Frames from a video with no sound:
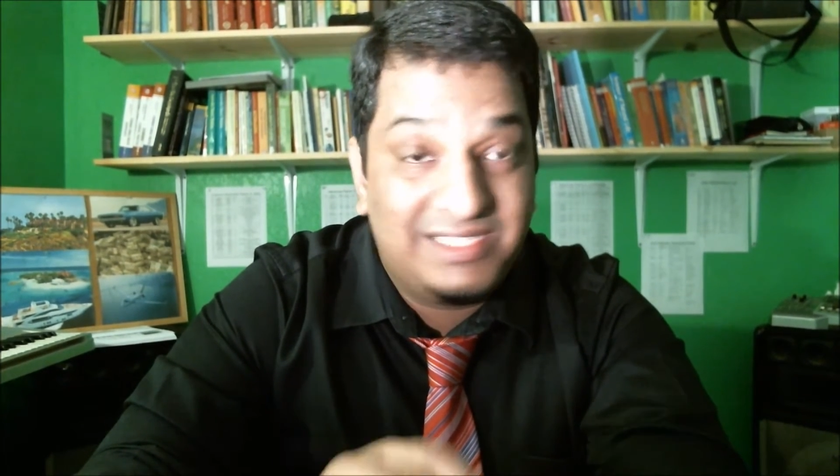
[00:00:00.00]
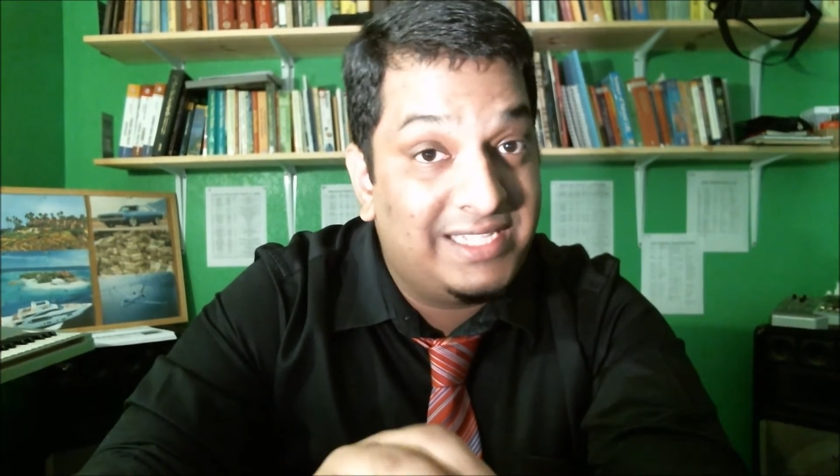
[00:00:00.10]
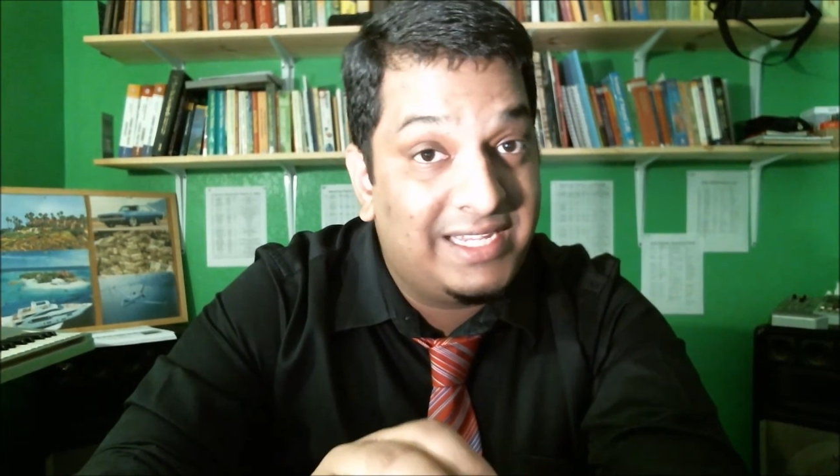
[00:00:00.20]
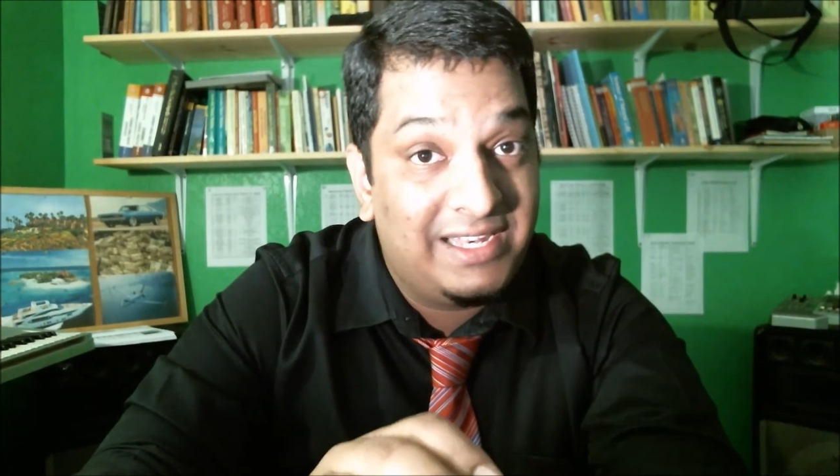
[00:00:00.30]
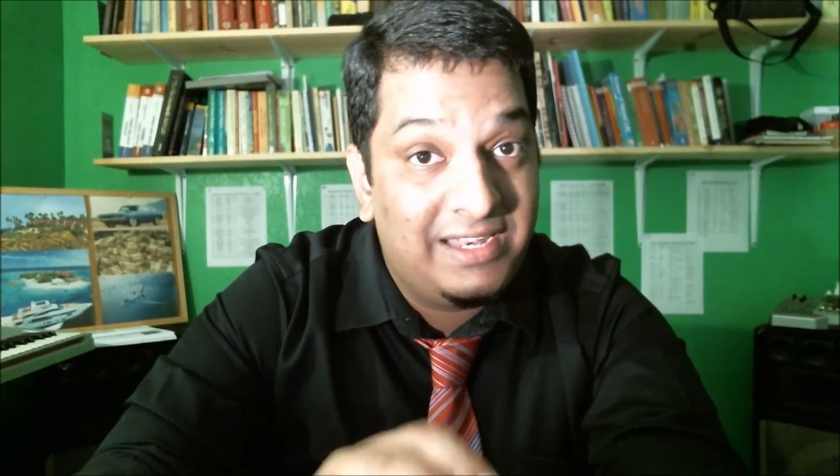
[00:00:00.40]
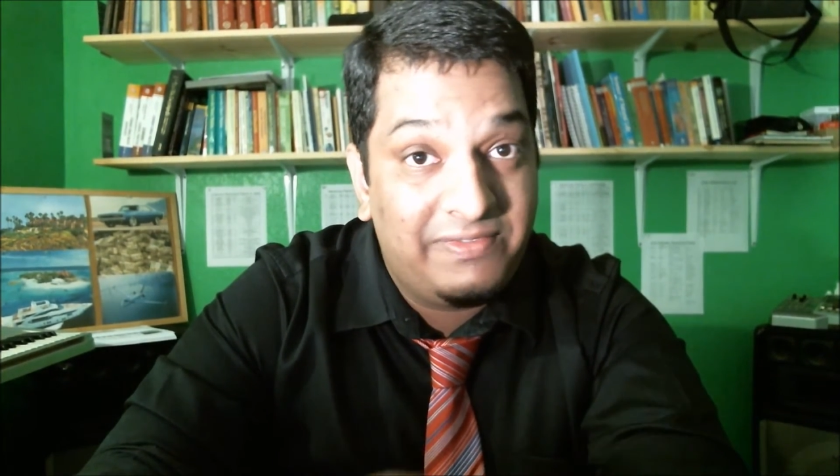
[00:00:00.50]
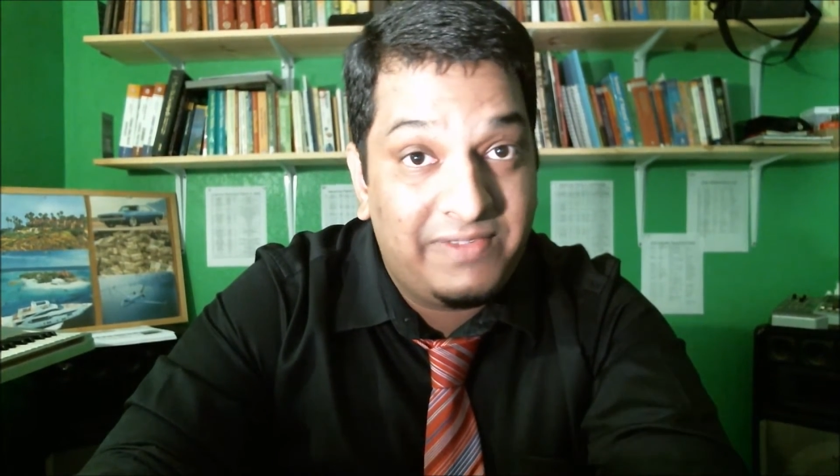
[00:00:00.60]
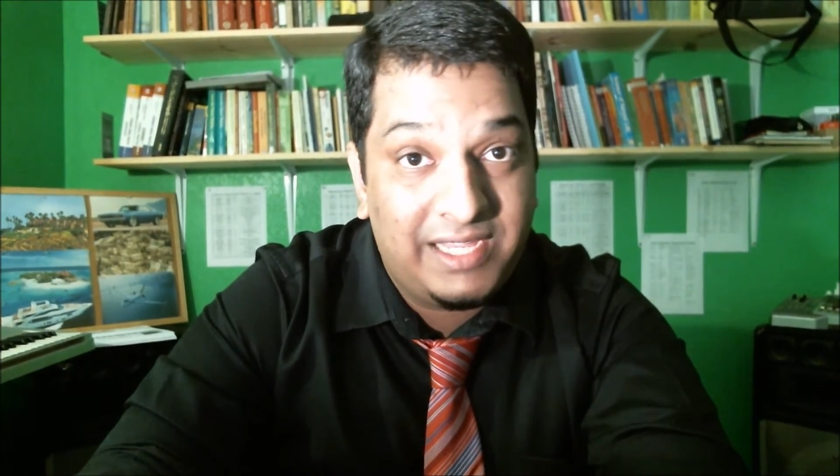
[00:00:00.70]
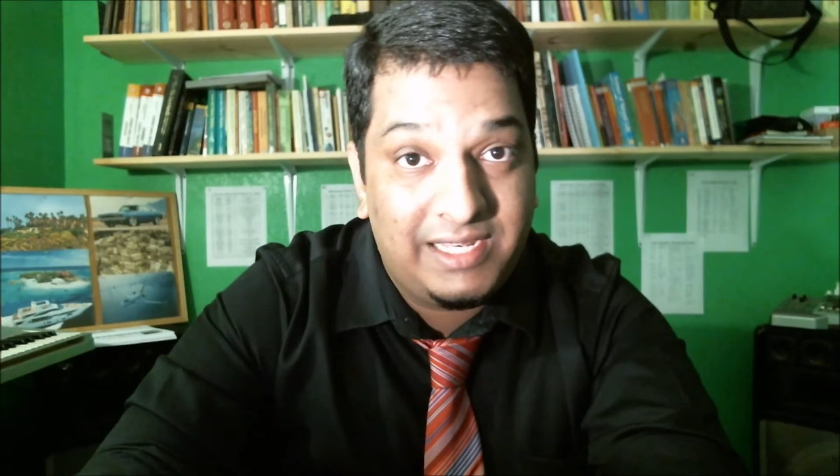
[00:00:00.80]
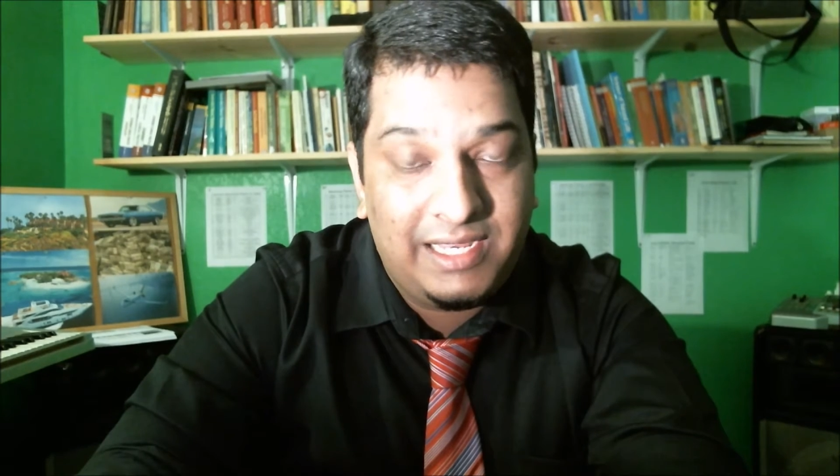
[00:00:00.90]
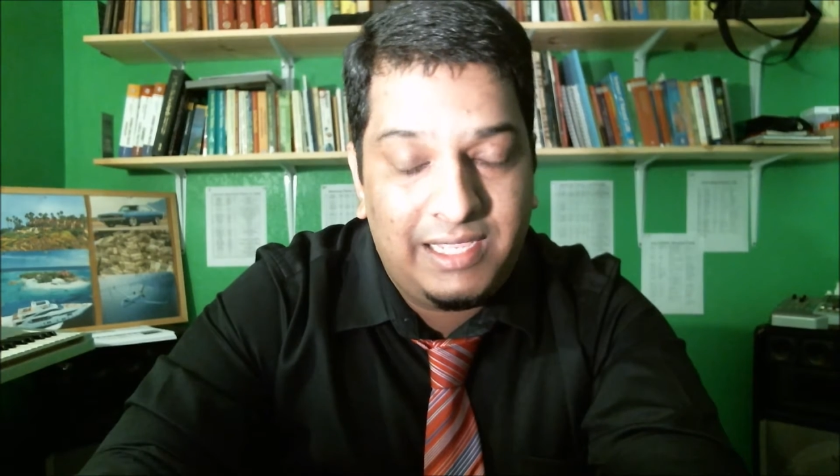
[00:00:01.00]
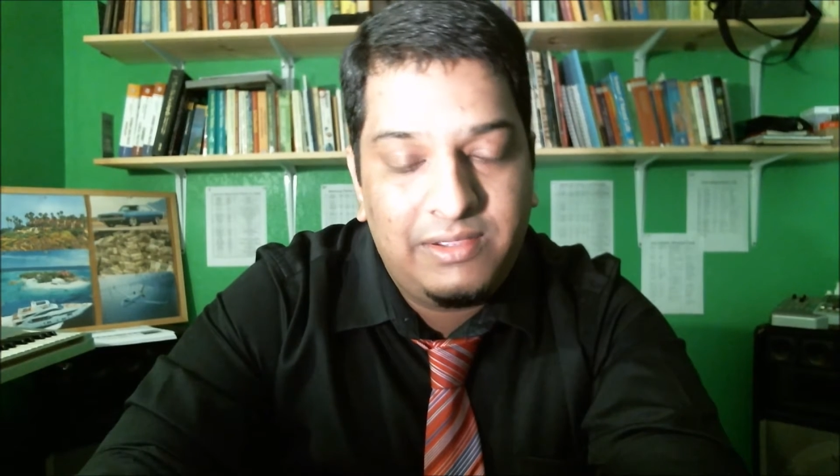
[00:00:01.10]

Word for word: significantly.